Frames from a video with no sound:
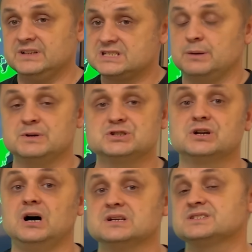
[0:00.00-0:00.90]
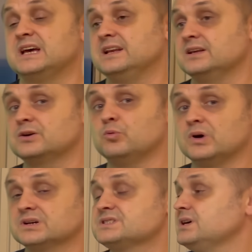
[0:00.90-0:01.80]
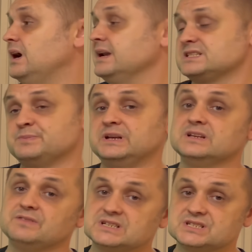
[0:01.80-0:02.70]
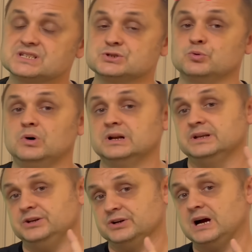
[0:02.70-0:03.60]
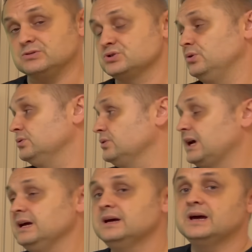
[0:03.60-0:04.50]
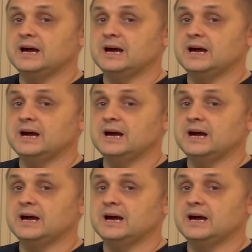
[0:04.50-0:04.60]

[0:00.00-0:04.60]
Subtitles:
That's how much it costs, and it works on as many devices as you want in your household, okay?